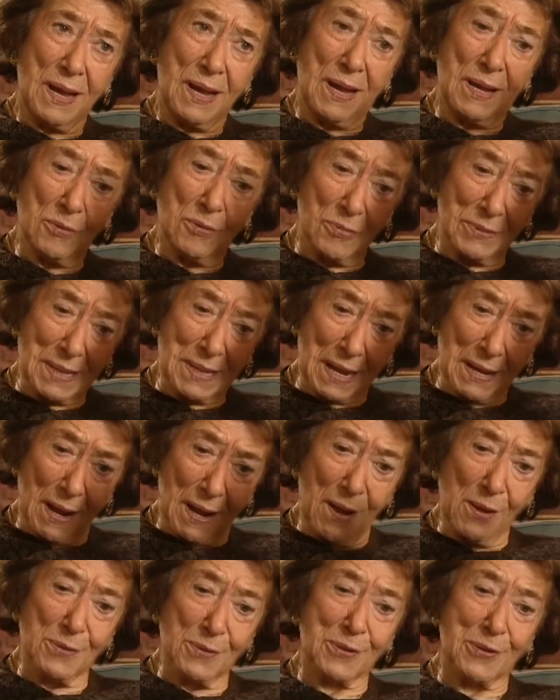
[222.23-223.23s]
And when I
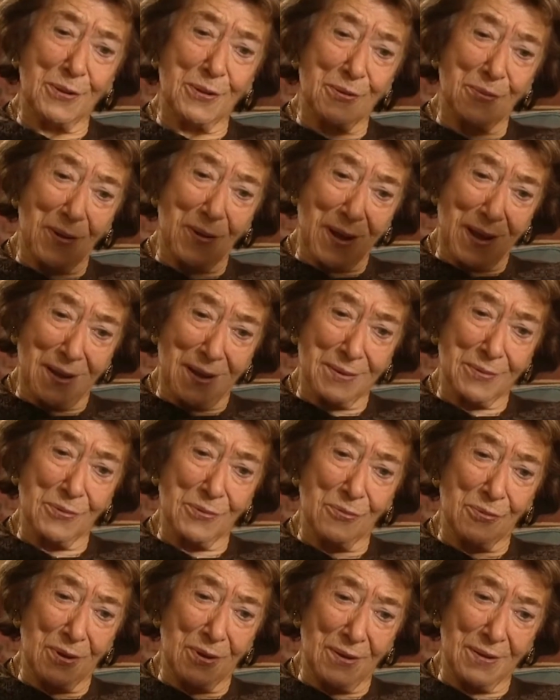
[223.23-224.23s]
asked her, Are
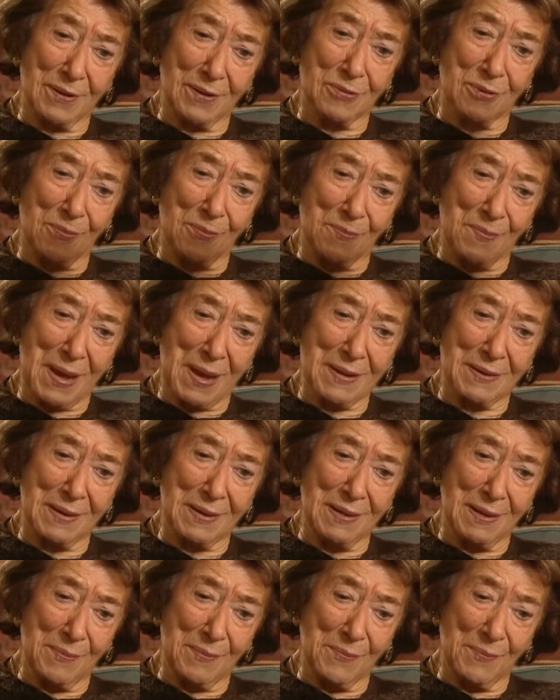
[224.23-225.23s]
you going to marry
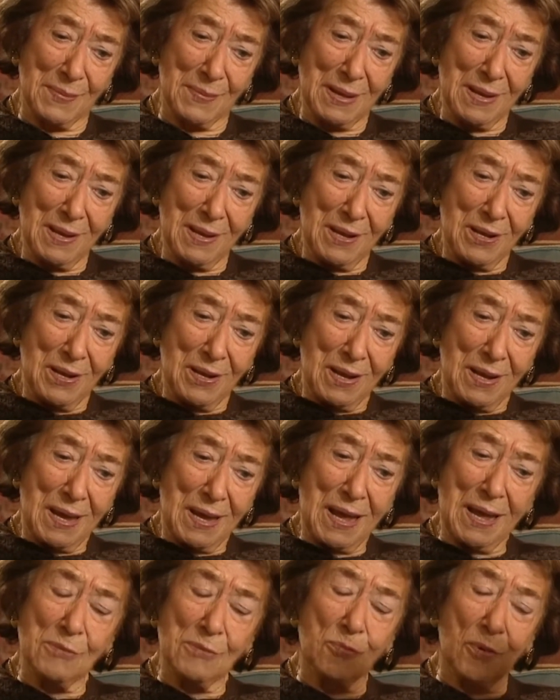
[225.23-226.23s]
him?
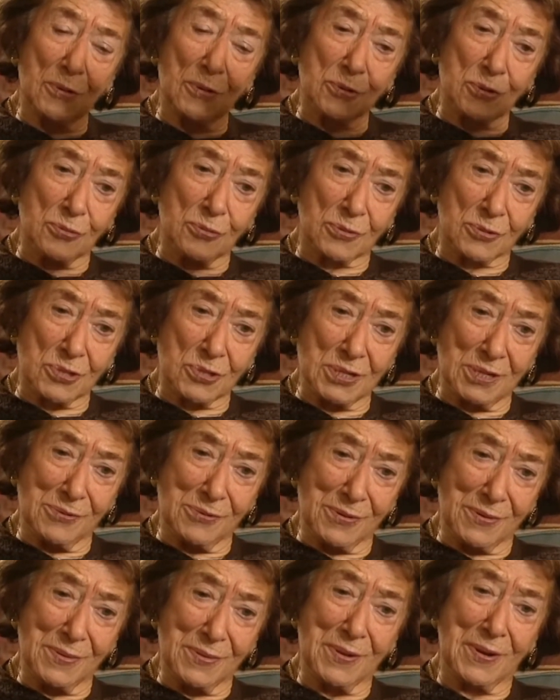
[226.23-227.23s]
And what your
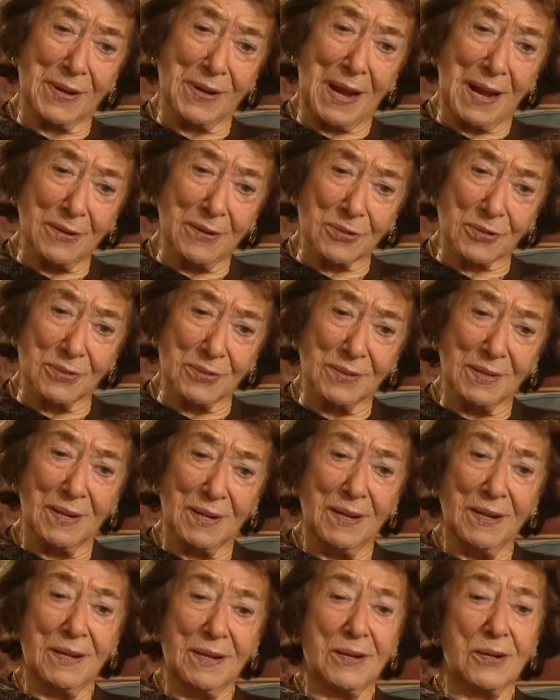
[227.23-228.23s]
children reaction?
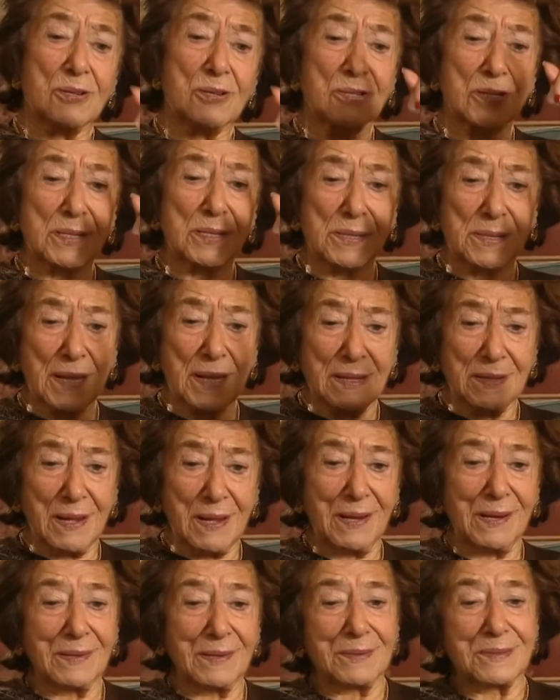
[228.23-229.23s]
She said,
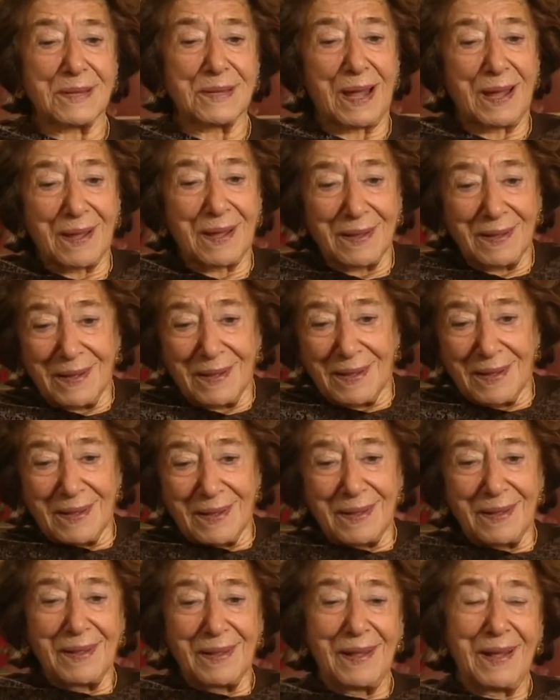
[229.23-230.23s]
Elsa,
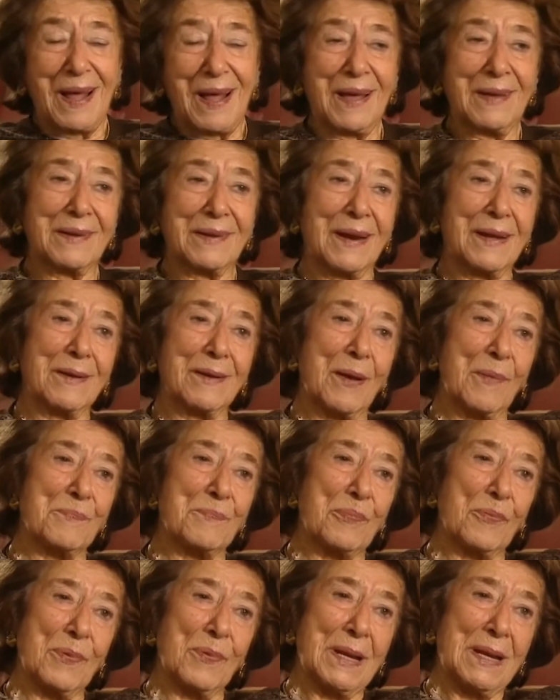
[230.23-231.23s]
I rang
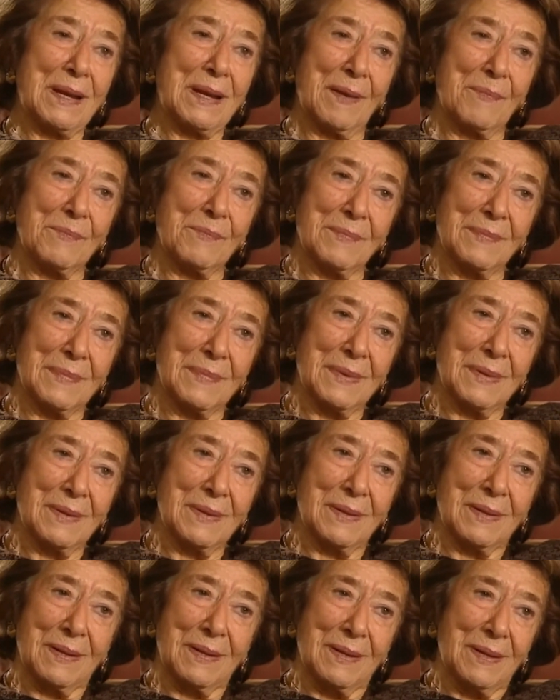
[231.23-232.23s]
up William.
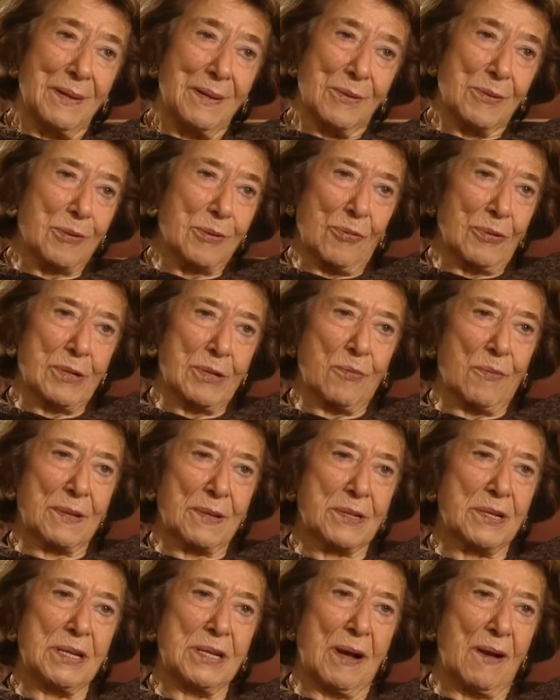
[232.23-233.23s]
So it
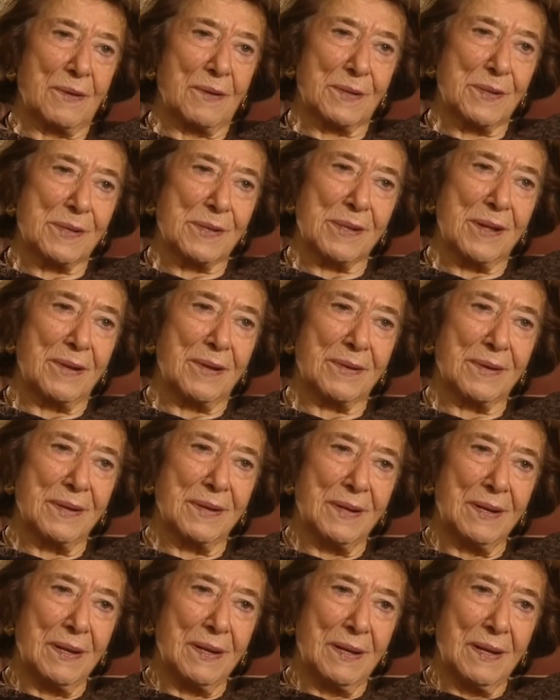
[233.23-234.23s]
was the answer.
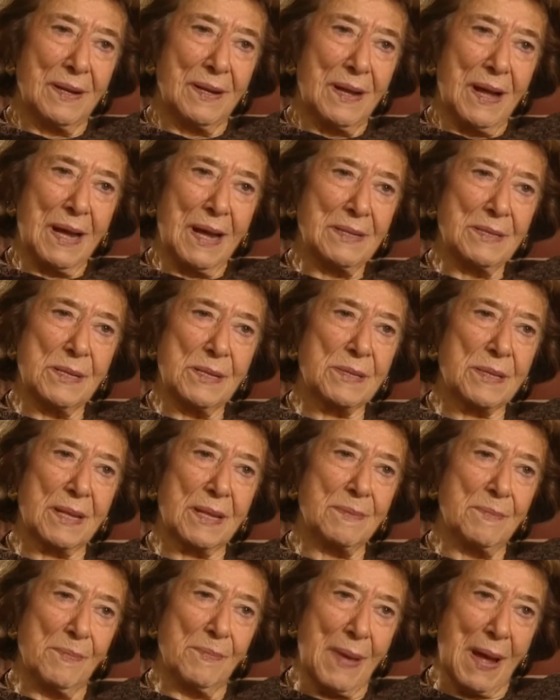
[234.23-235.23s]
And he
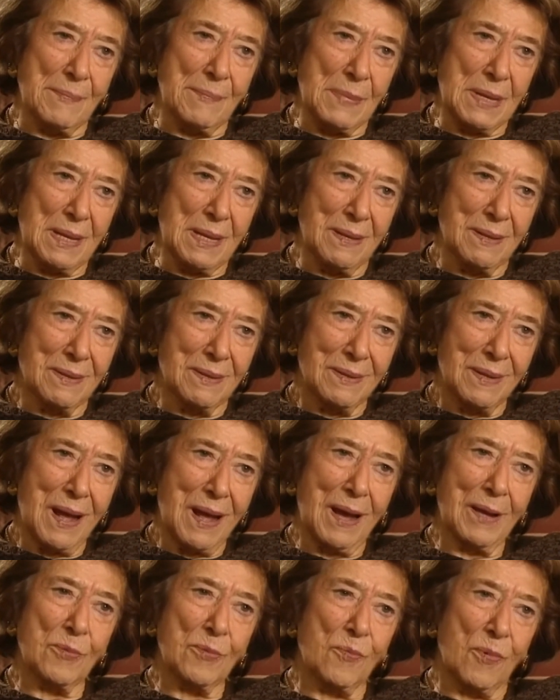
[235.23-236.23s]
said, Mommy,
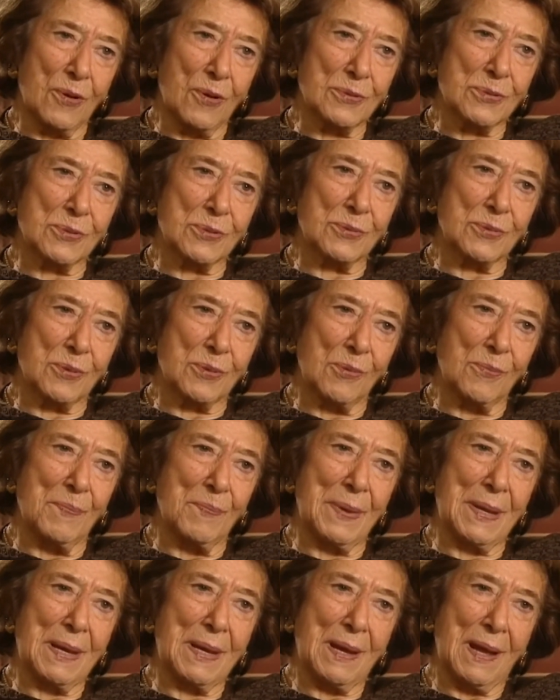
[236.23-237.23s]
I want you to
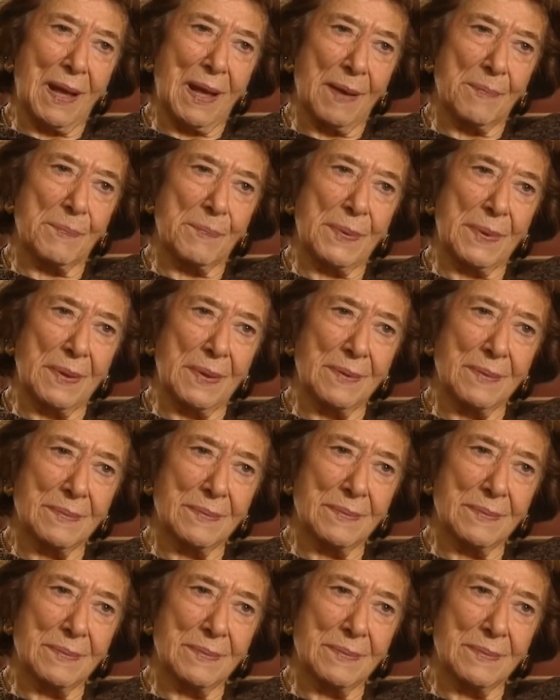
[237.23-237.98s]
be happy.